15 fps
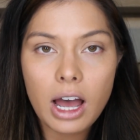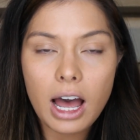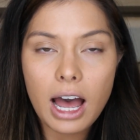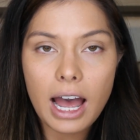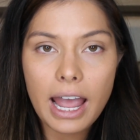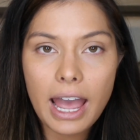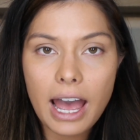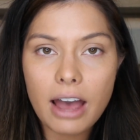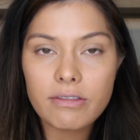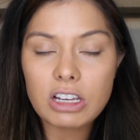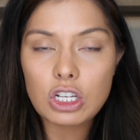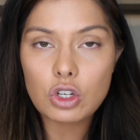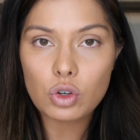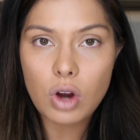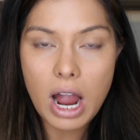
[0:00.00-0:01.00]
I
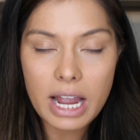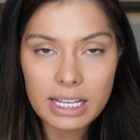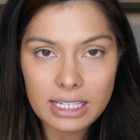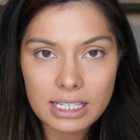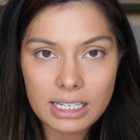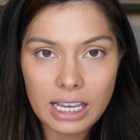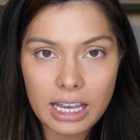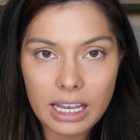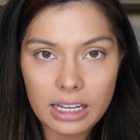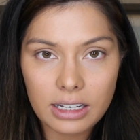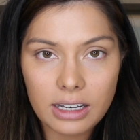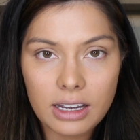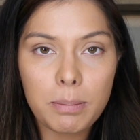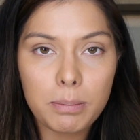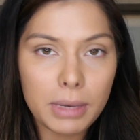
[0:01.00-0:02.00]
have dry
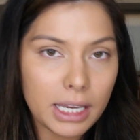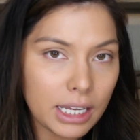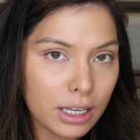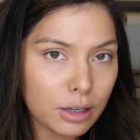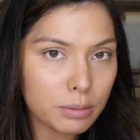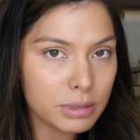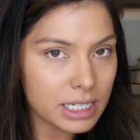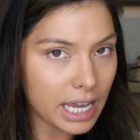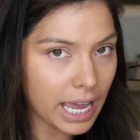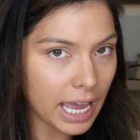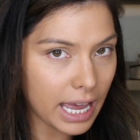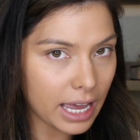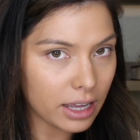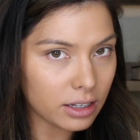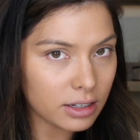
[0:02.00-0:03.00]
skin, a medium
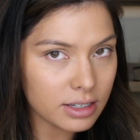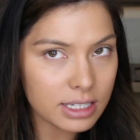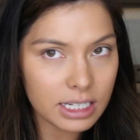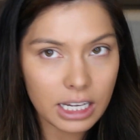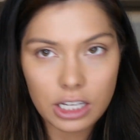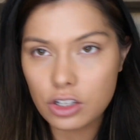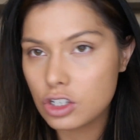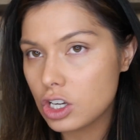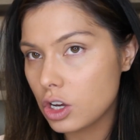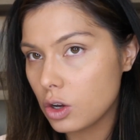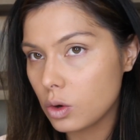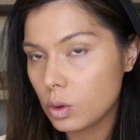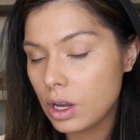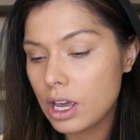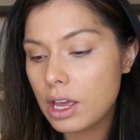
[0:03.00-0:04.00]
tan skin
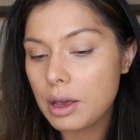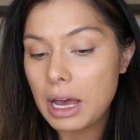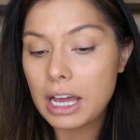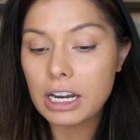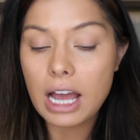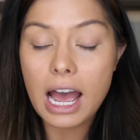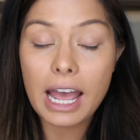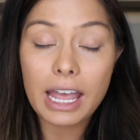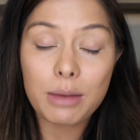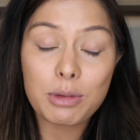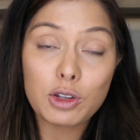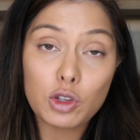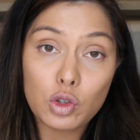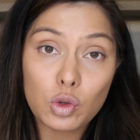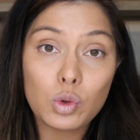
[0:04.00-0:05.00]
tone, and I am
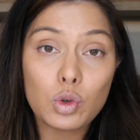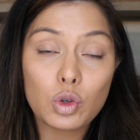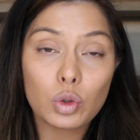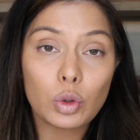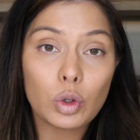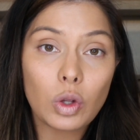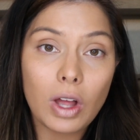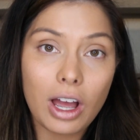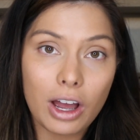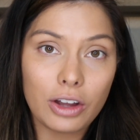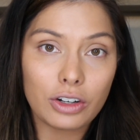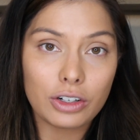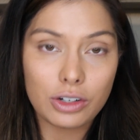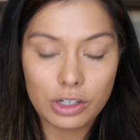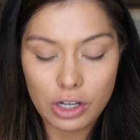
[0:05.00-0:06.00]
a neutral
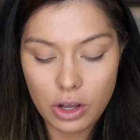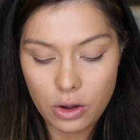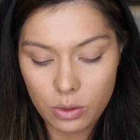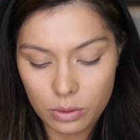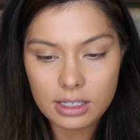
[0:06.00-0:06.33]
undertone.